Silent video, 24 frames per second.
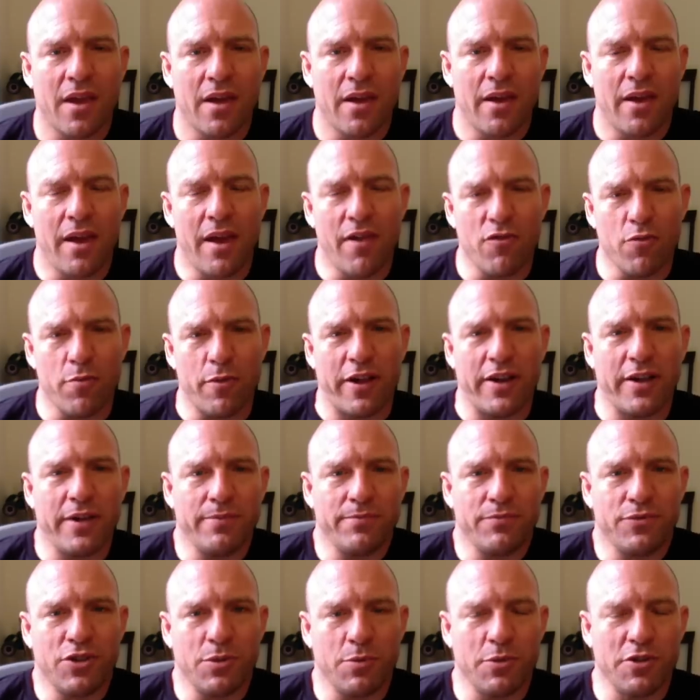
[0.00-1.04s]
Hey everybody,
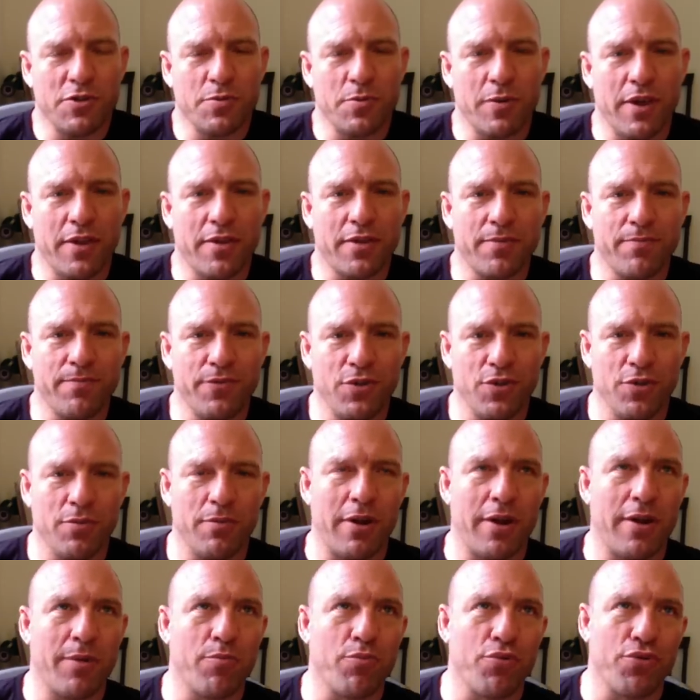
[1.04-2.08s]
Jimmy Smith doing
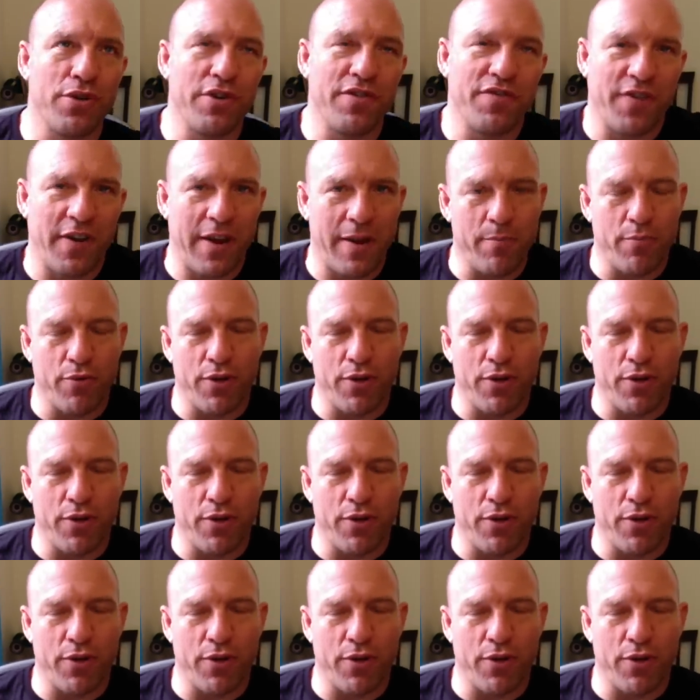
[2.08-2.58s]
my pre-fight